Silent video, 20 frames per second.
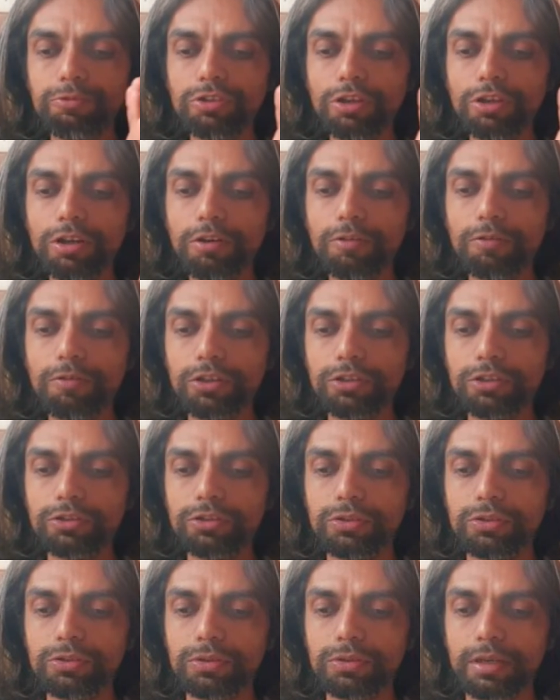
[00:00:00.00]

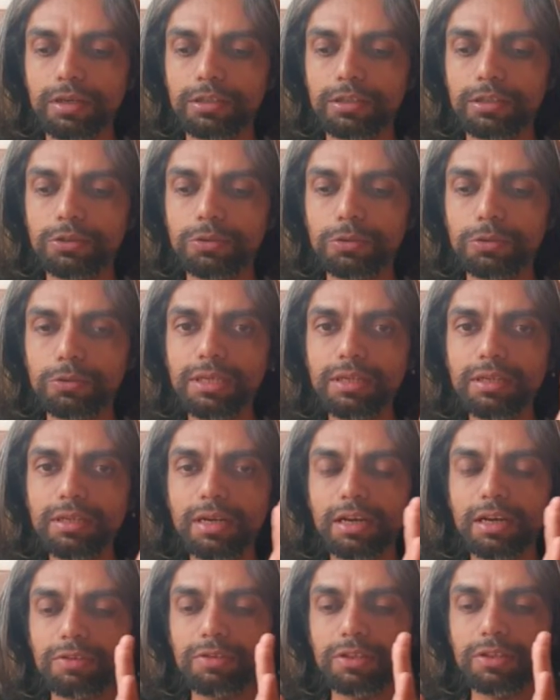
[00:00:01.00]
Observe what you are
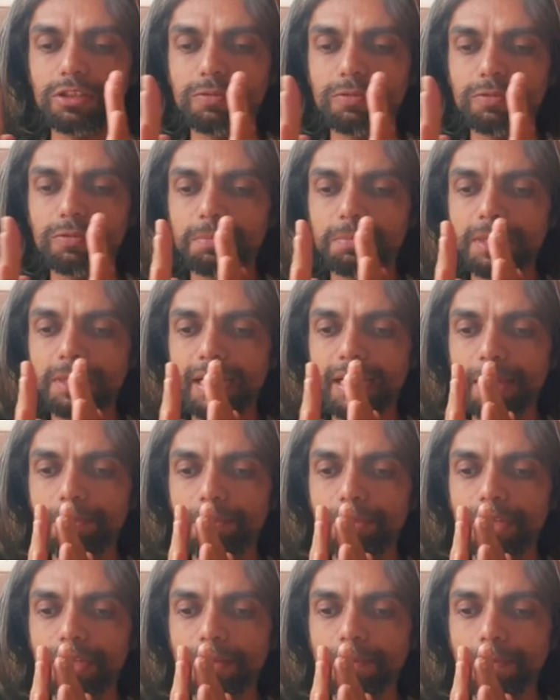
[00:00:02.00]
doing, how it has
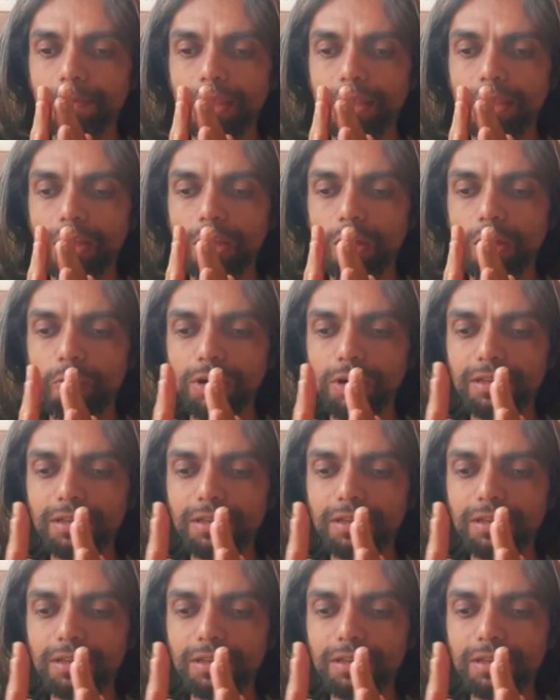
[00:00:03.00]
been happening,